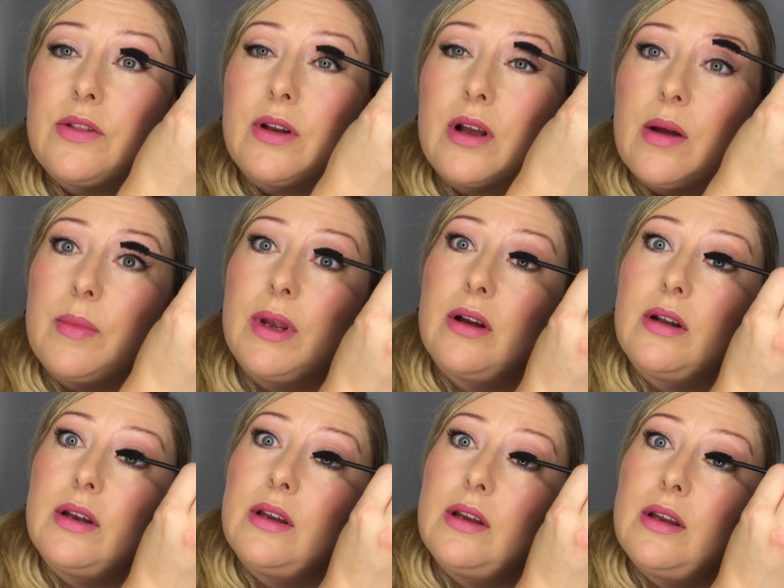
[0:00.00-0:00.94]
and then coming
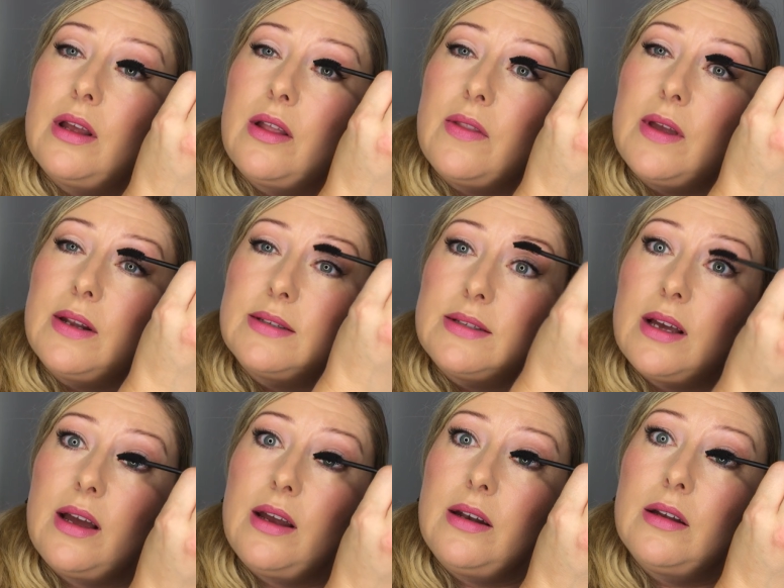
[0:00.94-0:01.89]
on in the
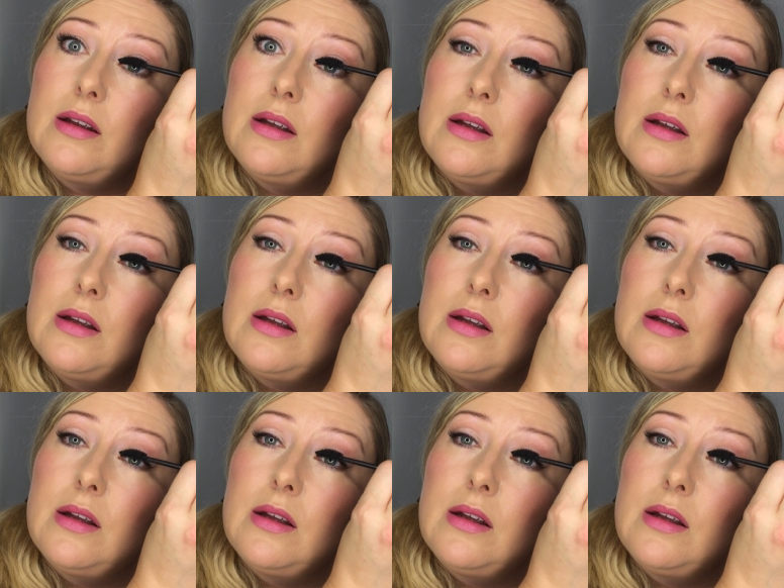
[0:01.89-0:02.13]
inside,